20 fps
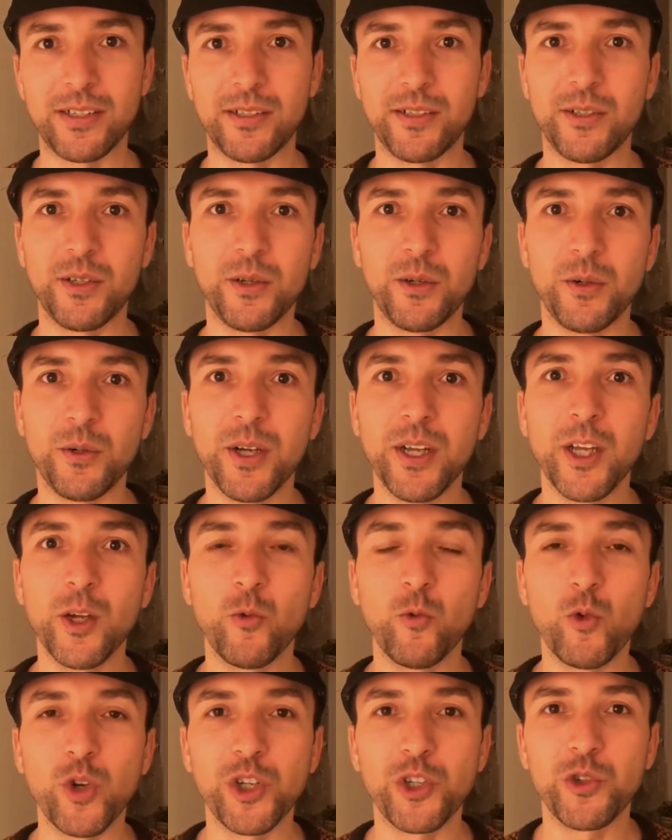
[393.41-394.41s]
so
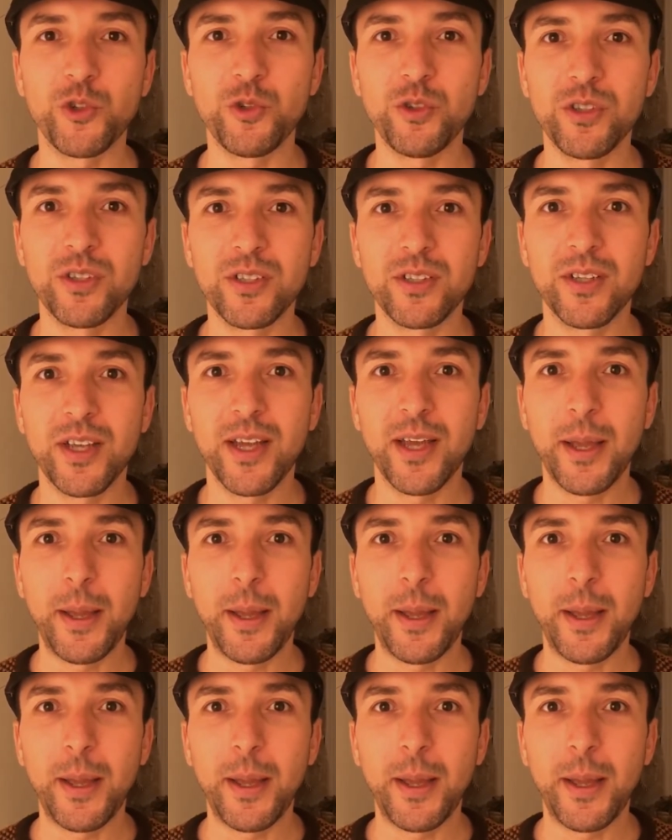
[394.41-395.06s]
we shouldn't